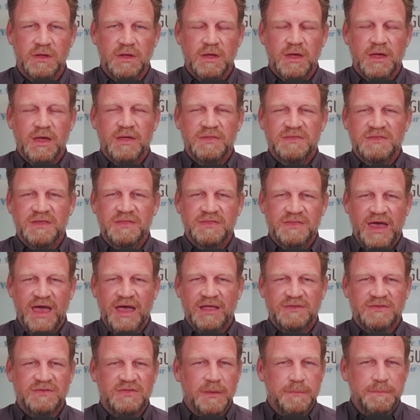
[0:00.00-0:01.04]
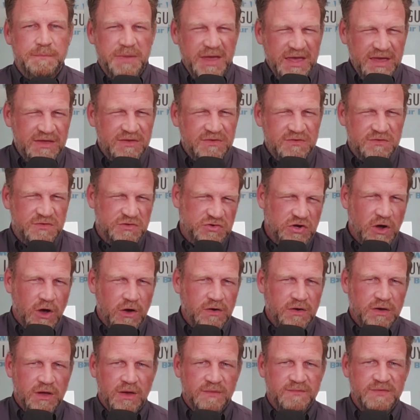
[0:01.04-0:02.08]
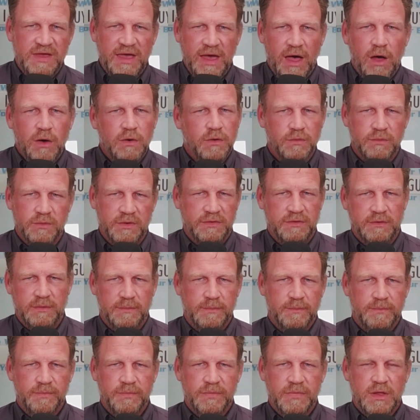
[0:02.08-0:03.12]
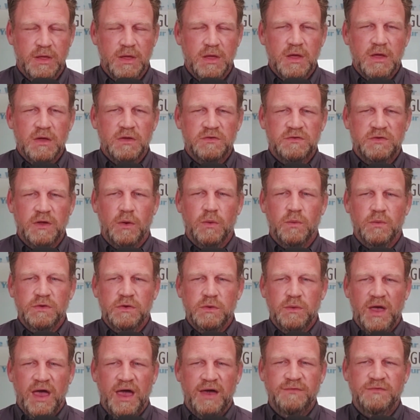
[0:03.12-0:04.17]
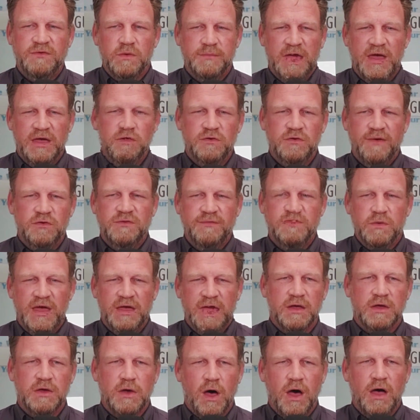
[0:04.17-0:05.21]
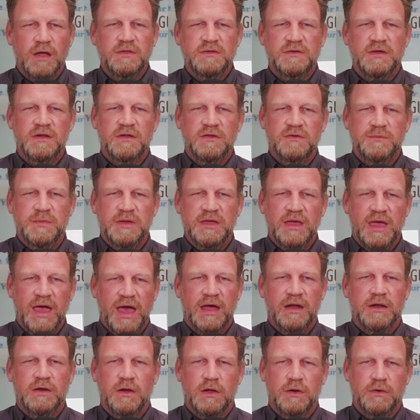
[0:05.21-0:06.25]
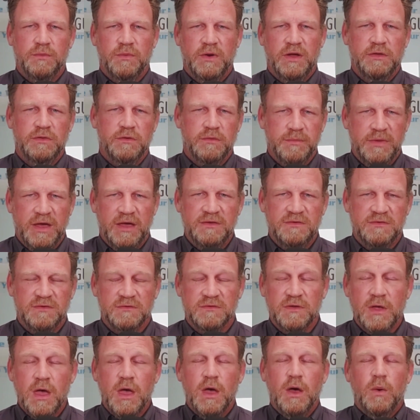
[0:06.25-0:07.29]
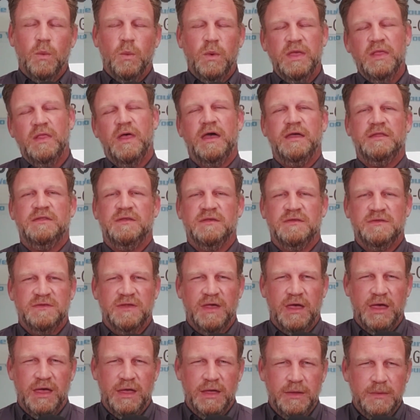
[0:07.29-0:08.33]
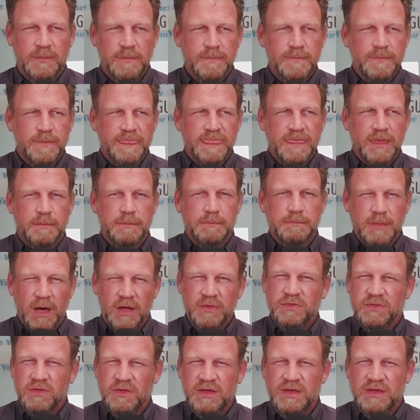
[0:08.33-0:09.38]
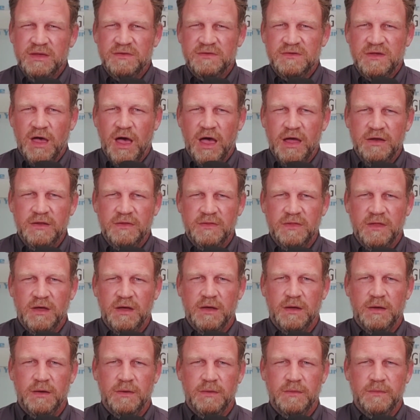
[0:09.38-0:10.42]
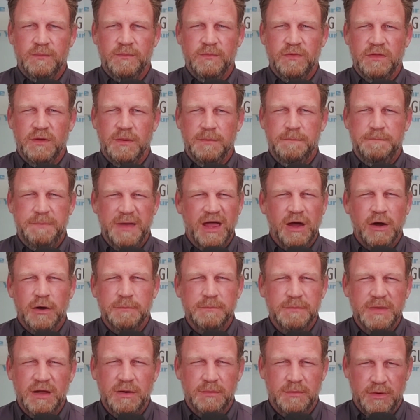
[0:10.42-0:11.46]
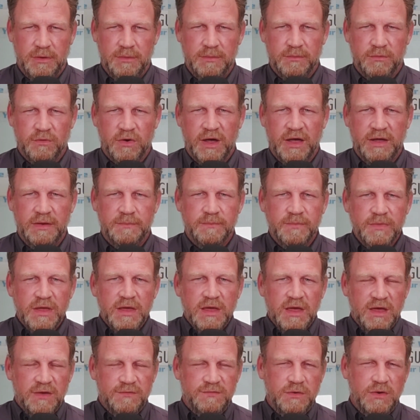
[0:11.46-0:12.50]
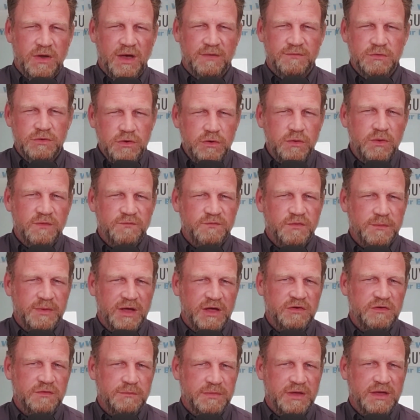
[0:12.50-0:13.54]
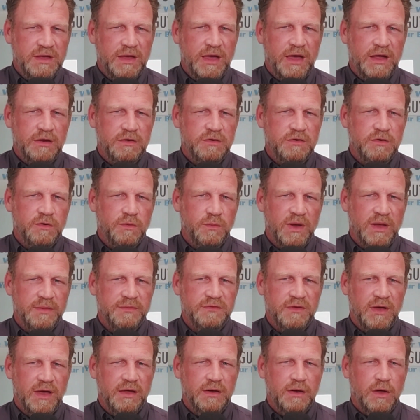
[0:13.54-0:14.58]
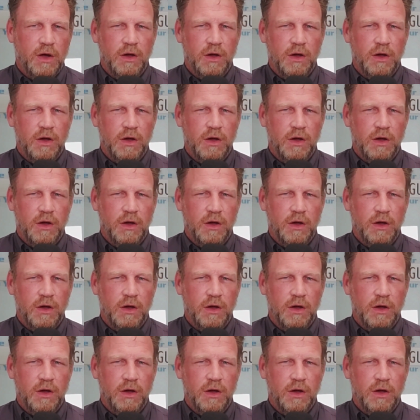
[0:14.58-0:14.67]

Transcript: then that's the biggest chunk of the algorithm. So you have to make sure that content is being added on a regular basis. We like to say monthly is kind of the bare minimum, right? If you have new information being added to your website on a